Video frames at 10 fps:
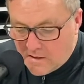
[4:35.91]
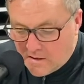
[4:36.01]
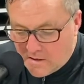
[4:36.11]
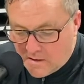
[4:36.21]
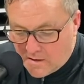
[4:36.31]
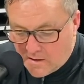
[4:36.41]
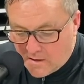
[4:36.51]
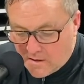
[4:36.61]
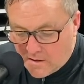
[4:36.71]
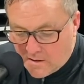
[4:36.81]

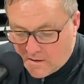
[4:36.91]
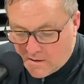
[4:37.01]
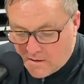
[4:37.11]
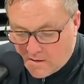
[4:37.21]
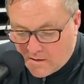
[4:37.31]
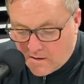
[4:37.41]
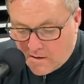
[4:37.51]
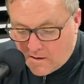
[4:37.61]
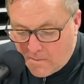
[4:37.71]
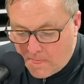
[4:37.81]
Uh, That's
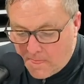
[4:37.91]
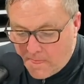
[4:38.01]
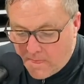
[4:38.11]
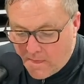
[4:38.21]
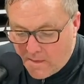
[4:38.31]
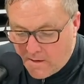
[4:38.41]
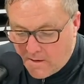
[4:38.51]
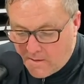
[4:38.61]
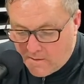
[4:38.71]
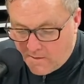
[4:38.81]
undercover game changer for
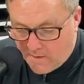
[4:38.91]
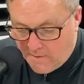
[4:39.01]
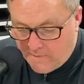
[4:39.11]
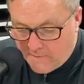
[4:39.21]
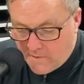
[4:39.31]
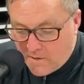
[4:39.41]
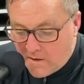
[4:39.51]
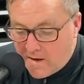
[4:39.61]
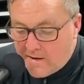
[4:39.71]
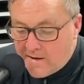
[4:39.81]
sure. Yeah.
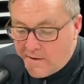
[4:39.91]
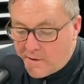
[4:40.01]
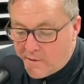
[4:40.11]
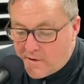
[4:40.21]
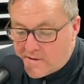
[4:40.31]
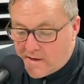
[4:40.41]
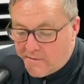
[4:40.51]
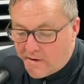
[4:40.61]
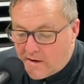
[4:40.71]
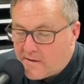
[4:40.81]
nineteen
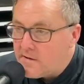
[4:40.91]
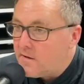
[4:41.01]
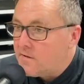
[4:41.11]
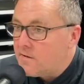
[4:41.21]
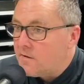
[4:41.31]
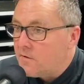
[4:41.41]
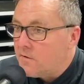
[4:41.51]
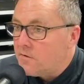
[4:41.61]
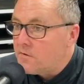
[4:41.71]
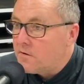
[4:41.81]
thirty-seven, icing is
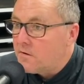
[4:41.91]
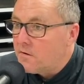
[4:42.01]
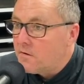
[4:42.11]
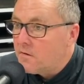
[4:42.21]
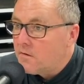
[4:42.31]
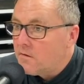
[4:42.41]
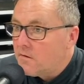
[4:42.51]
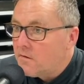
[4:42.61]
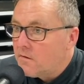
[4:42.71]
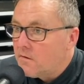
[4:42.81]
introduced.
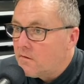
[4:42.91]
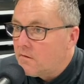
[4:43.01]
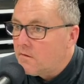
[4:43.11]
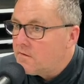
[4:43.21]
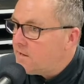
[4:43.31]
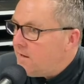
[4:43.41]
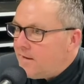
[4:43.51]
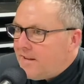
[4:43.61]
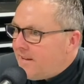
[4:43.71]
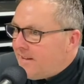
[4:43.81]
Interesting. See,
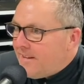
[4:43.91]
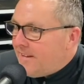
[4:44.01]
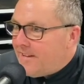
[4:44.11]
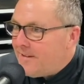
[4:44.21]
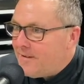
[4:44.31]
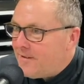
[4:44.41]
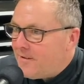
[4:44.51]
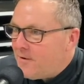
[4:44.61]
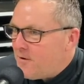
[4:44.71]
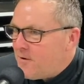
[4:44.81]
you,
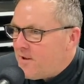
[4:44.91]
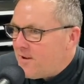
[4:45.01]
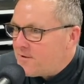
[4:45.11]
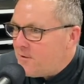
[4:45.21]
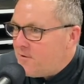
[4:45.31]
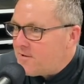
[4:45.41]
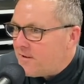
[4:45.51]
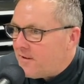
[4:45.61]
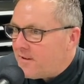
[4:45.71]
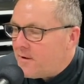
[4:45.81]
you think it's always
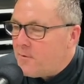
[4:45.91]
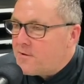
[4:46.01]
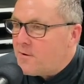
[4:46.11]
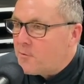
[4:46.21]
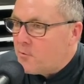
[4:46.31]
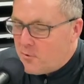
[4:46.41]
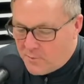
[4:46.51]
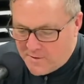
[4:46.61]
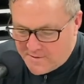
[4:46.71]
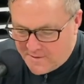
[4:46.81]
there. Yeah. Like that wasn't a rule
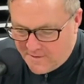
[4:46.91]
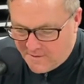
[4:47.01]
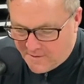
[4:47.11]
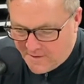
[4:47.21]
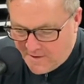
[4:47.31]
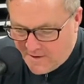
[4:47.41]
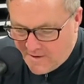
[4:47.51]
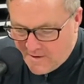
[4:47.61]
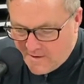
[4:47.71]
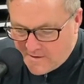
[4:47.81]
when it started, right?
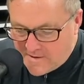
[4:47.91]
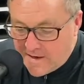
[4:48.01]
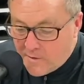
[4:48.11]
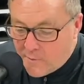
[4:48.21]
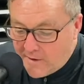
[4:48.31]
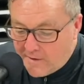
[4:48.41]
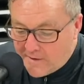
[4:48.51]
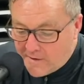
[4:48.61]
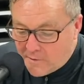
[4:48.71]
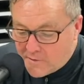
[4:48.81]
Center red
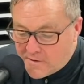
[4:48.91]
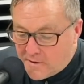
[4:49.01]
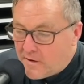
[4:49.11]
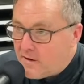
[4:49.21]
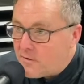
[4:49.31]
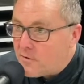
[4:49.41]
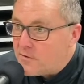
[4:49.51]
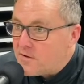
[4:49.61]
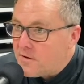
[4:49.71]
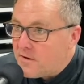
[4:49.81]
line introduced,
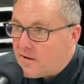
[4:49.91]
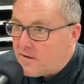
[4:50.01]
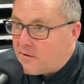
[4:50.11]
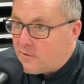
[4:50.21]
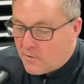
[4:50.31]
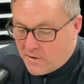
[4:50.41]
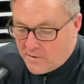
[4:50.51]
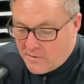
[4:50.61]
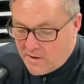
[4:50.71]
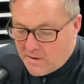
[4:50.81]
introduced in nineteen
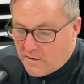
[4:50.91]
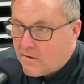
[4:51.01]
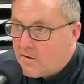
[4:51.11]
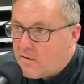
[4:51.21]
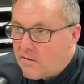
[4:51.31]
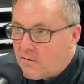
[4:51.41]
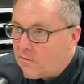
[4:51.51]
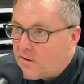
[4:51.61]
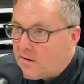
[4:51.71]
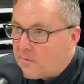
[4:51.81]
forty-three. No
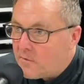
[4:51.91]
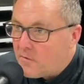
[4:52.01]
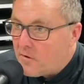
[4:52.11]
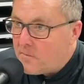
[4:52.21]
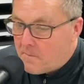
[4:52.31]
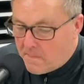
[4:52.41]
red line before.